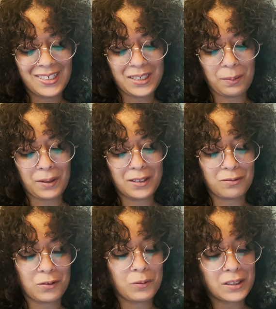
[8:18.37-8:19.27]
So I might
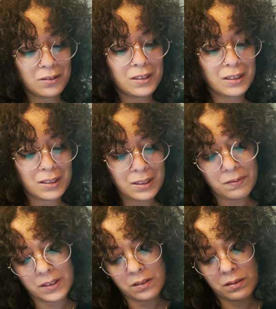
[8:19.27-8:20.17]
as well wait till
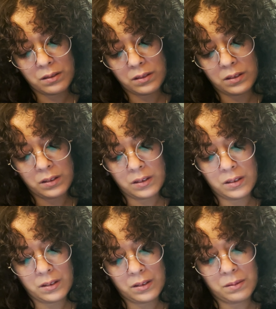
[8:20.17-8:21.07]
Thanksgiving.
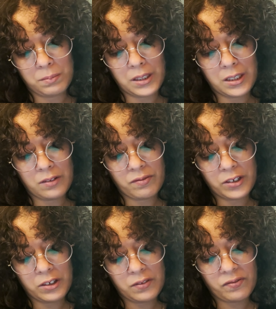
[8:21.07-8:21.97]
Make it
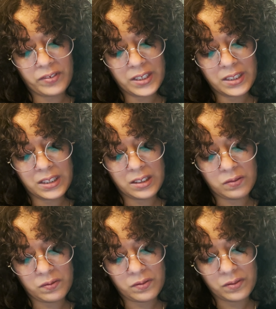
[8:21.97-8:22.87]
very
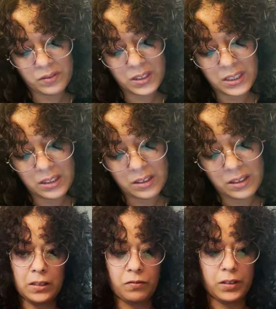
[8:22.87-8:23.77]
festive.
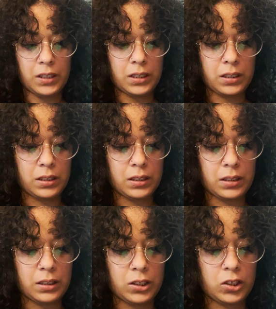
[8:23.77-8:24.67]
It's funny
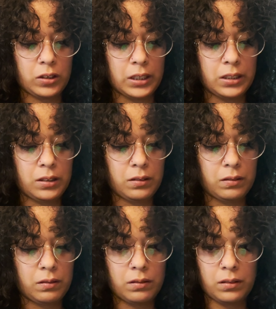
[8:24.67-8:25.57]
because I tried
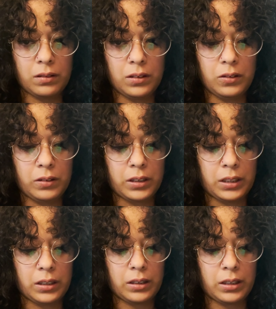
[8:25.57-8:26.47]
to do
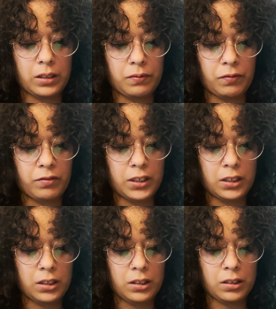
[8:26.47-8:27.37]
like kind of a
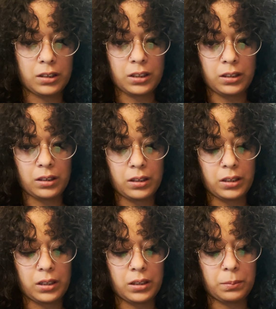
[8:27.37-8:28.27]
vintage looking
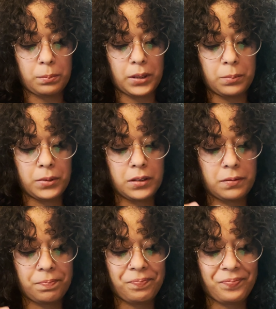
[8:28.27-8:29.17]
like puppet.